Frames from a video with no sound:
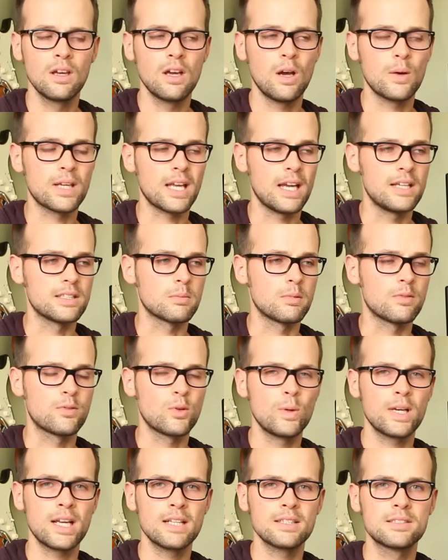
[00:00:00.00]
Okay, so
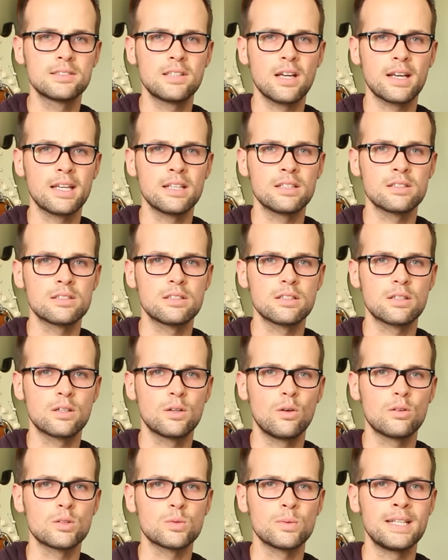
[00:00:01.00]
before we get stuck into the
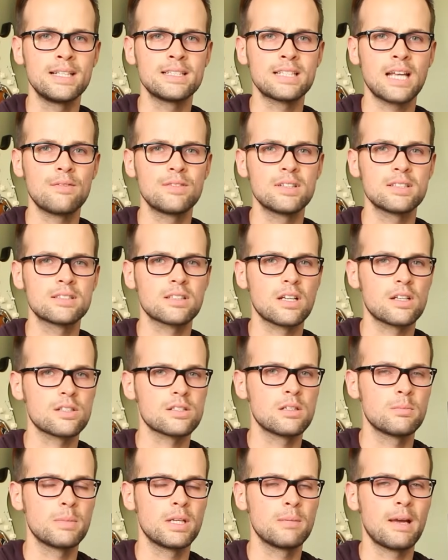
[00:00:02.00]
chords, we need to have a
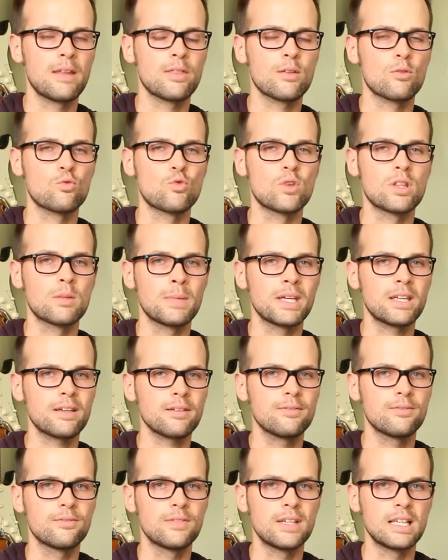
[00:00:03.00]
discussion a bit about the rhythmic
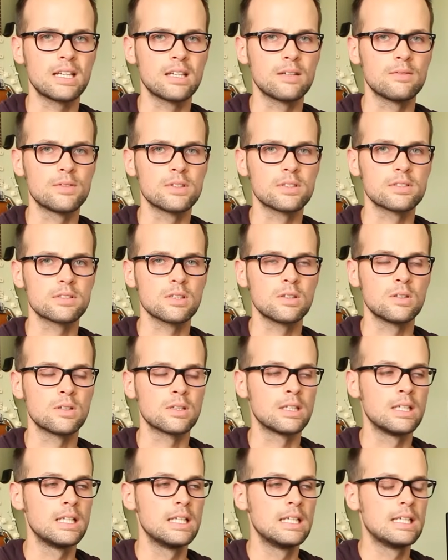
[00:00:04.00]
feel of the
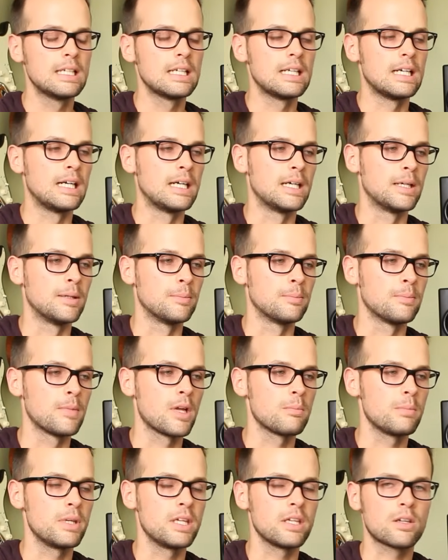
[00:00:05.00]
song.
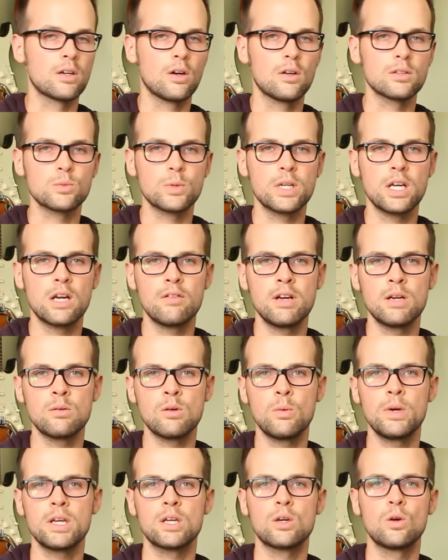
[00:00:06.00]
Because we are in
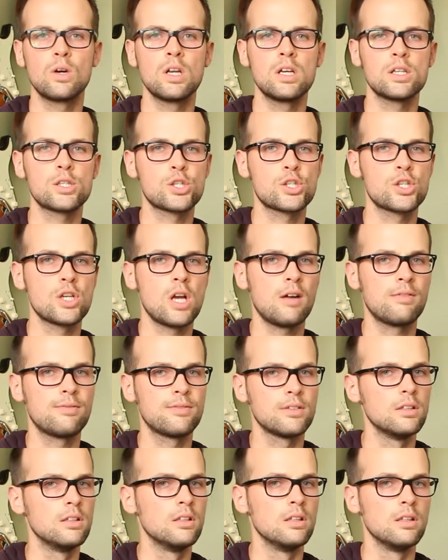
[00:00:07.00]
what we call a
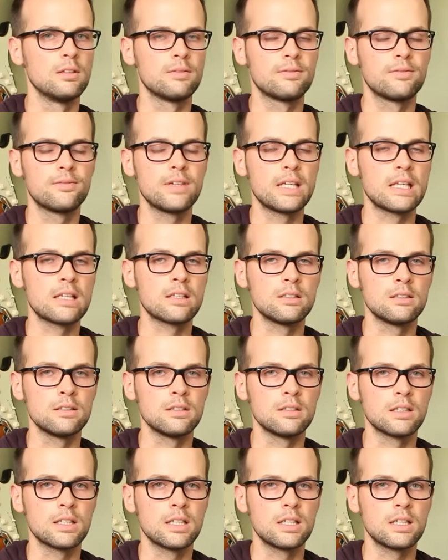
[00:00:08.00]
shuffle
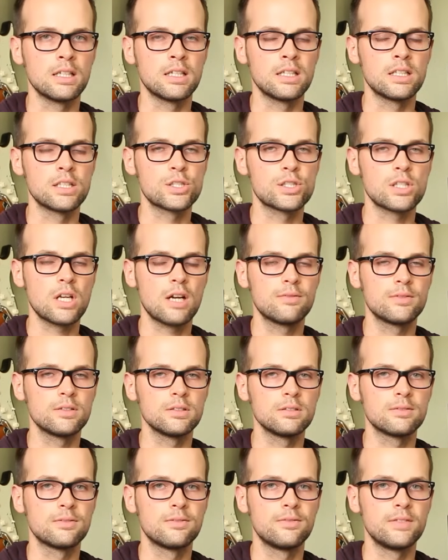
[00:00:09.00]
feel, and a
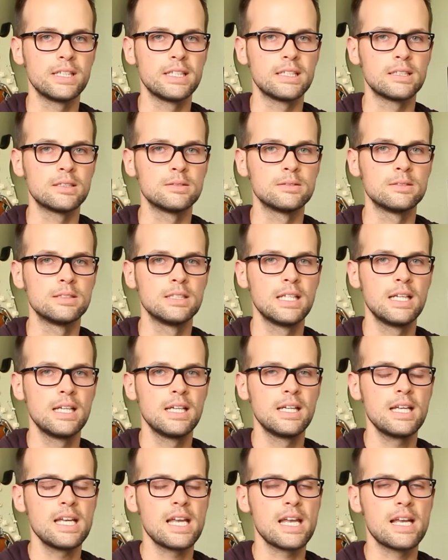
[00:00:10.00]
shuffle feel,
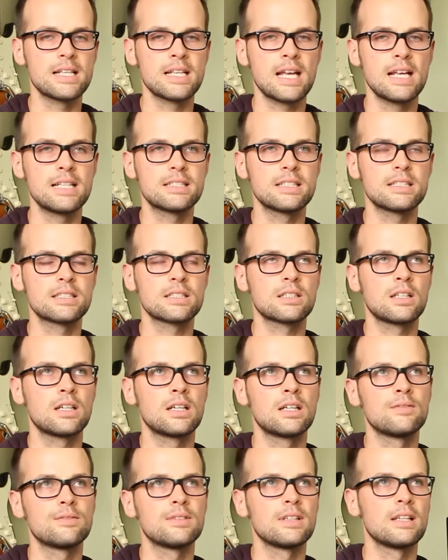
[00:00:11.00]
it has this
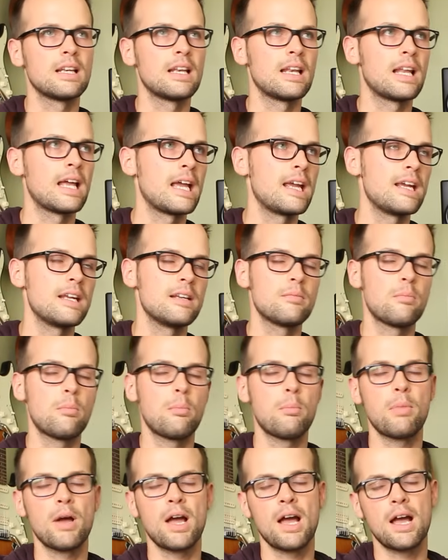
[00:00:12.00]
kind of laid
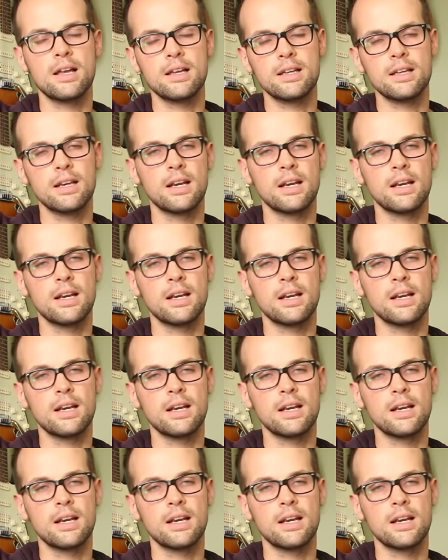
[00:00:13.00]
back,